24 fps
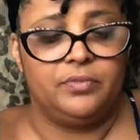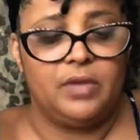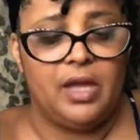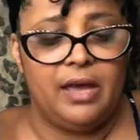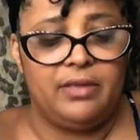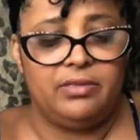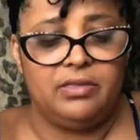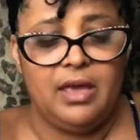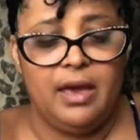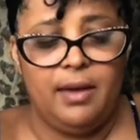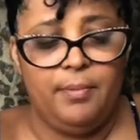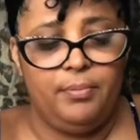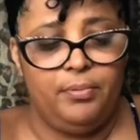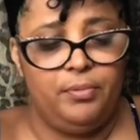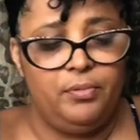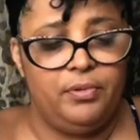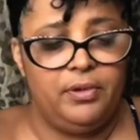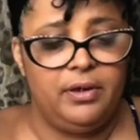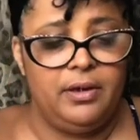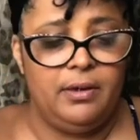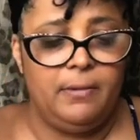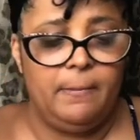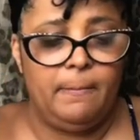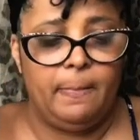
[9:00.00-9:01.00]
At that
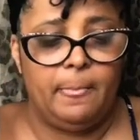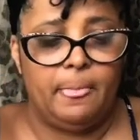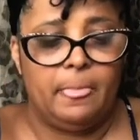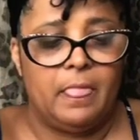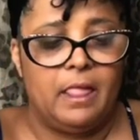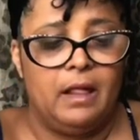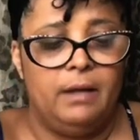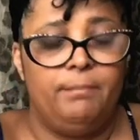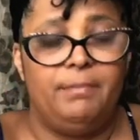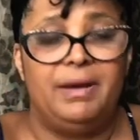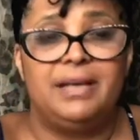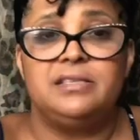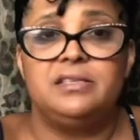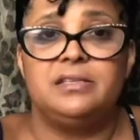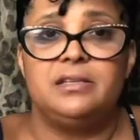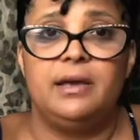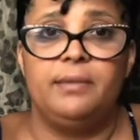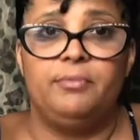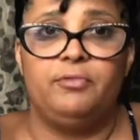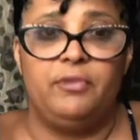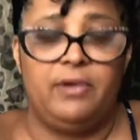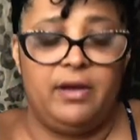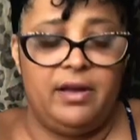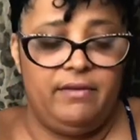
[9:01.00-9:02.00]
point, my
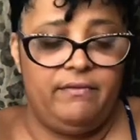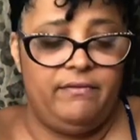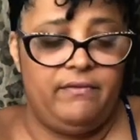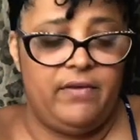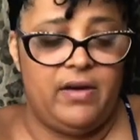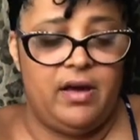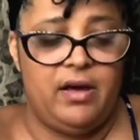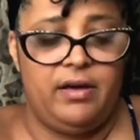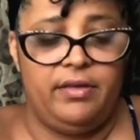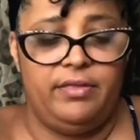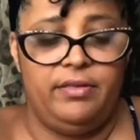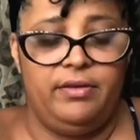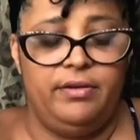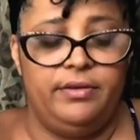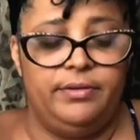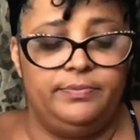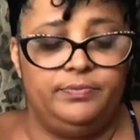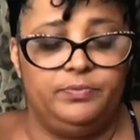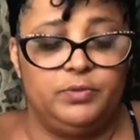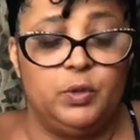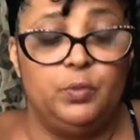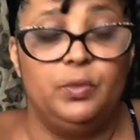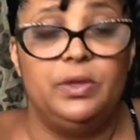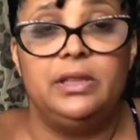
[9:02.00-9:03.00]
step-grandfather,
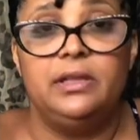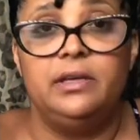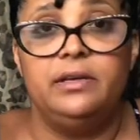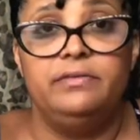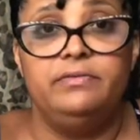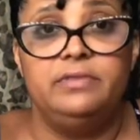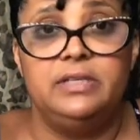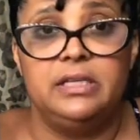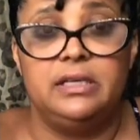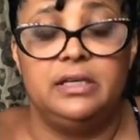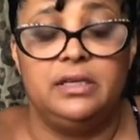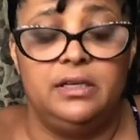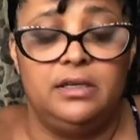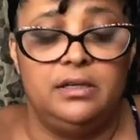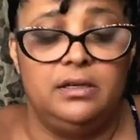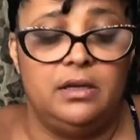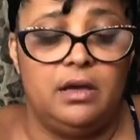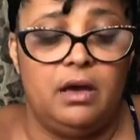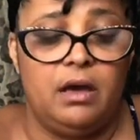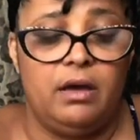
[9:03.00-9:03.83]
we lived in